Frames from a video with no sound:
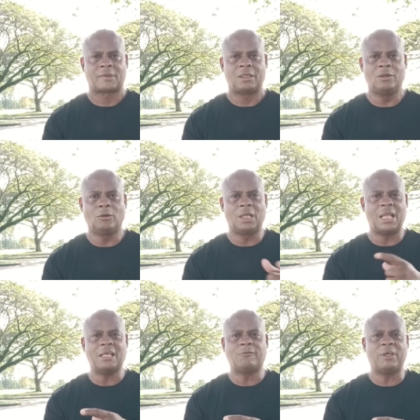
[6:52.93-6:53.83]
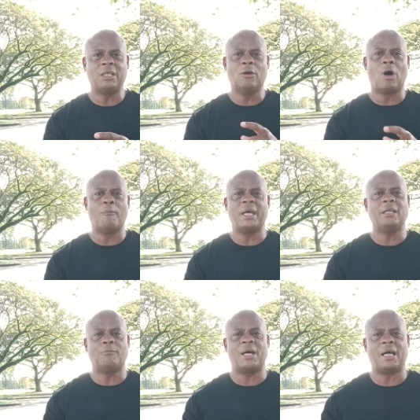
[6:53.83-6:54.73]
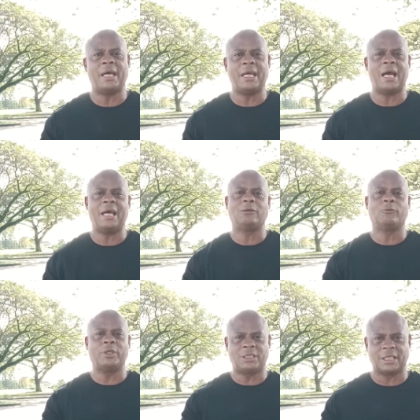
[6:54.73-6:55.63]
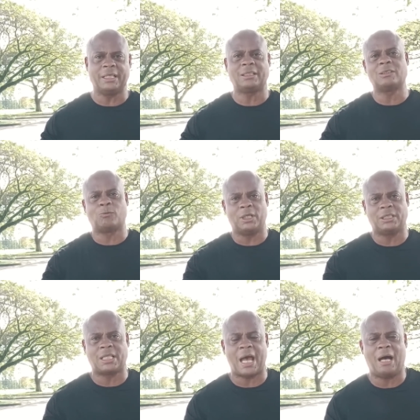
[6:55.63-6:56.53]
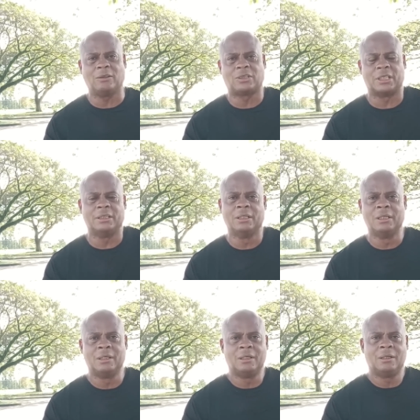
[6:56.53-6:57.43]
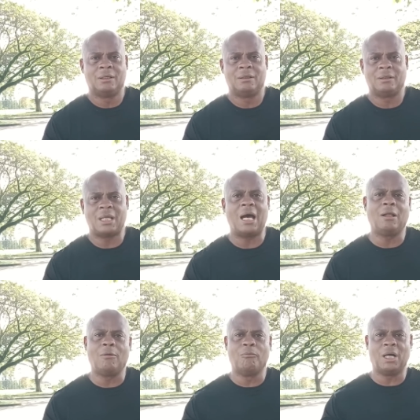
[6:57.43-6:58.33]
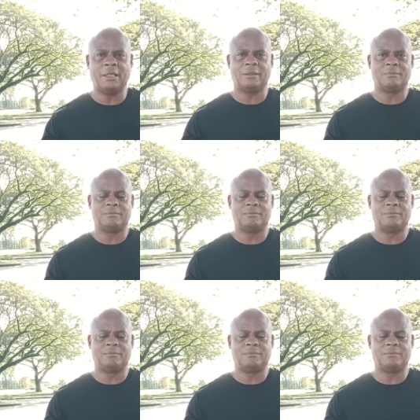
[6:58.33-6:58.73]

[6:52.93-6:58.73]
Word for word: You know, the last video I made about, hey, I had to rethink this $1,000 a month